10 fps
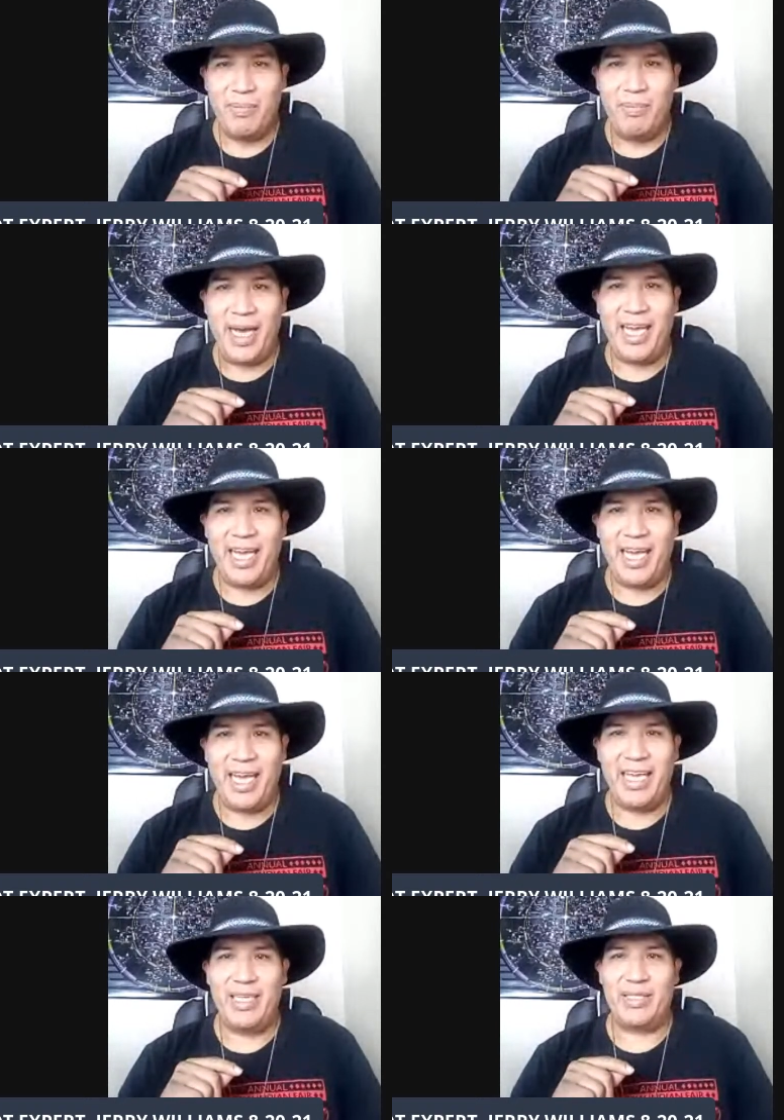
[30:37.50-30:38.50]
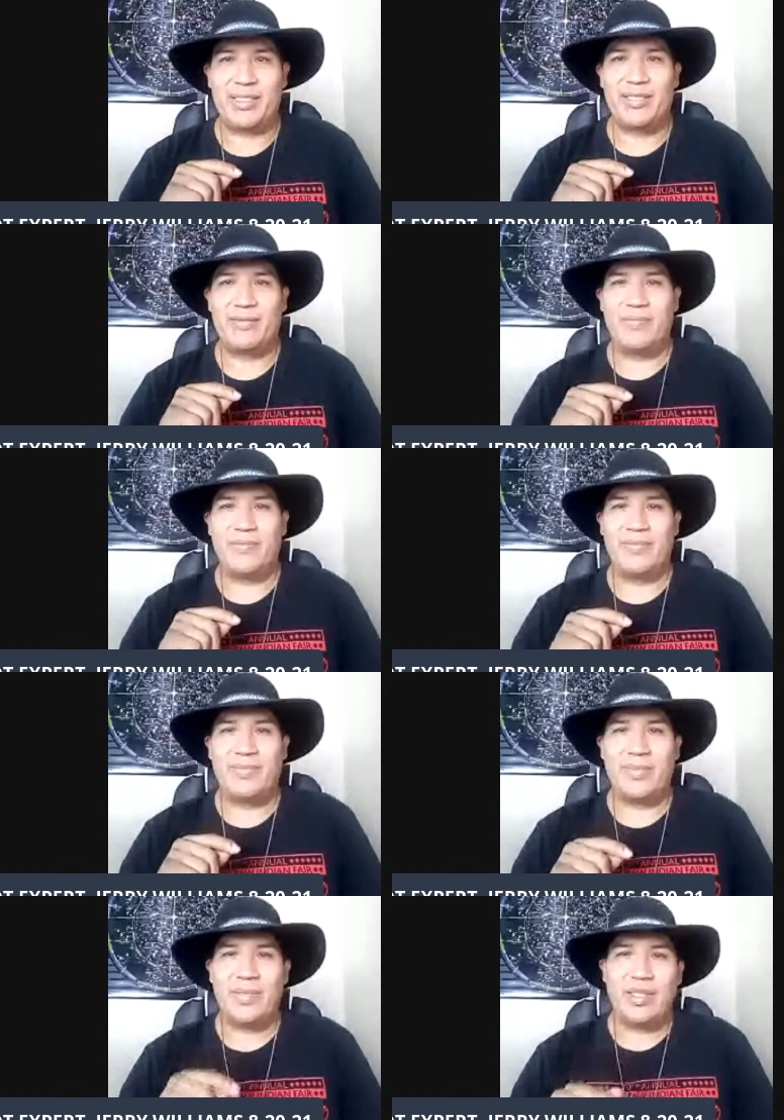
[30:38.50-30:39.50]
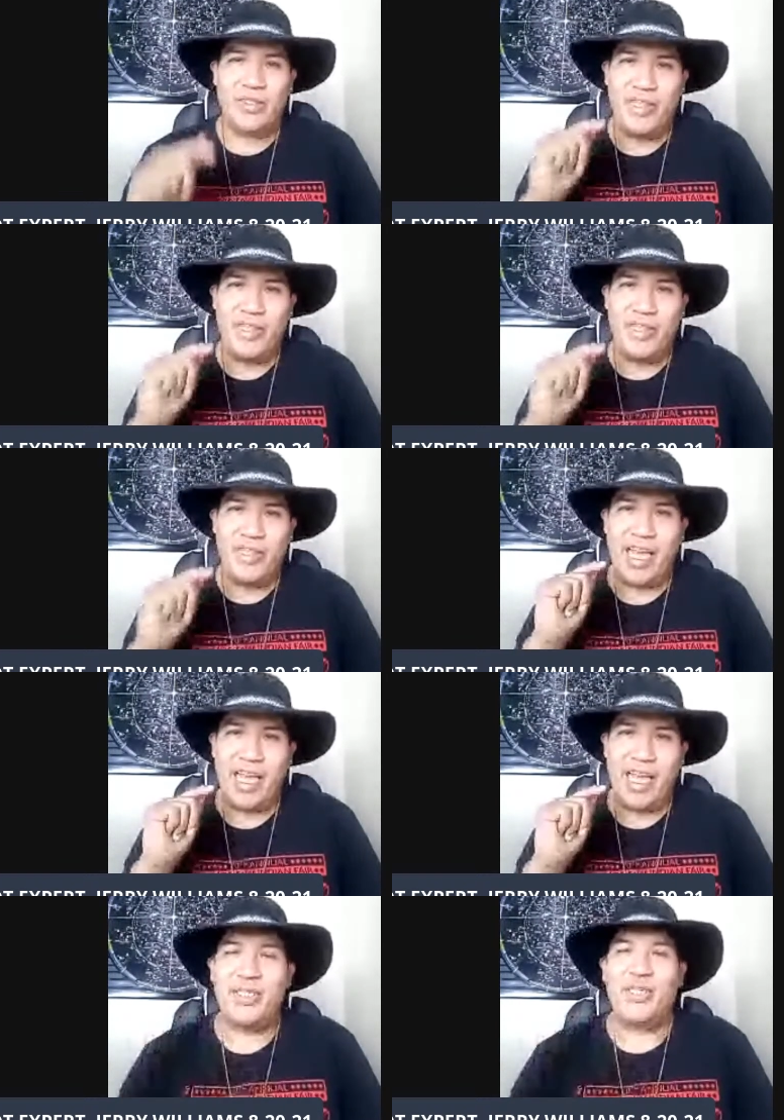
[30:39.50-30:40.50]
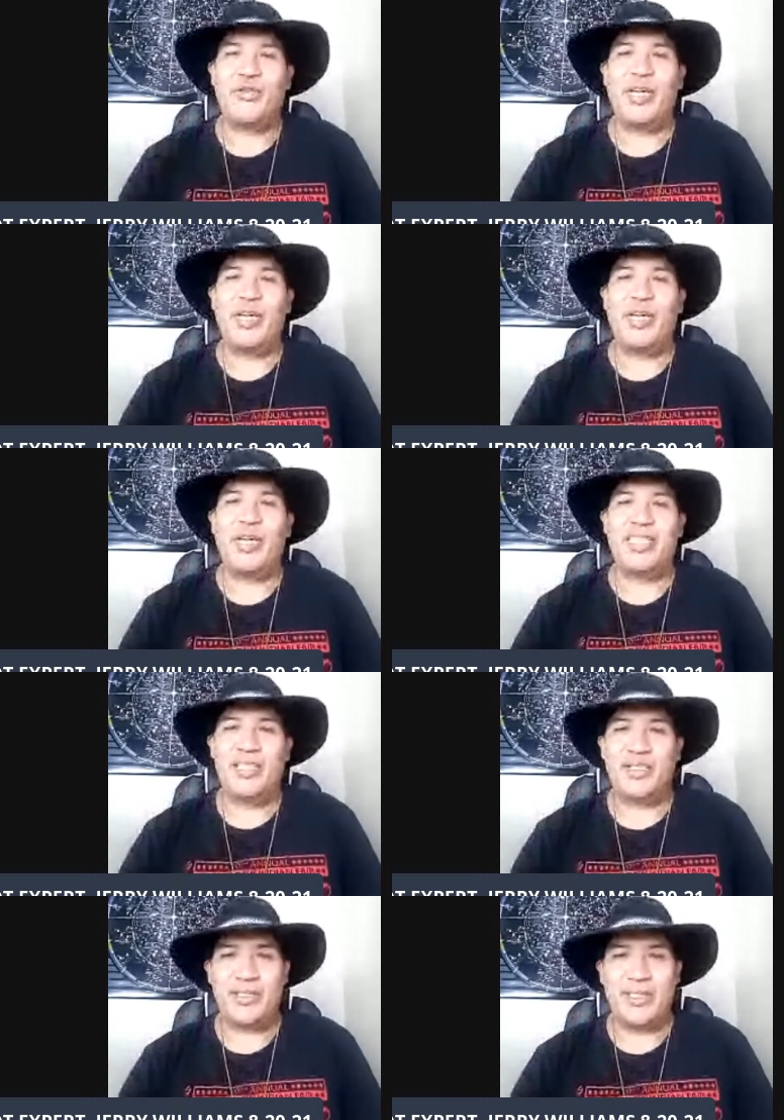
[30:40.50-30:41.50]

Bays. That is the correct answer.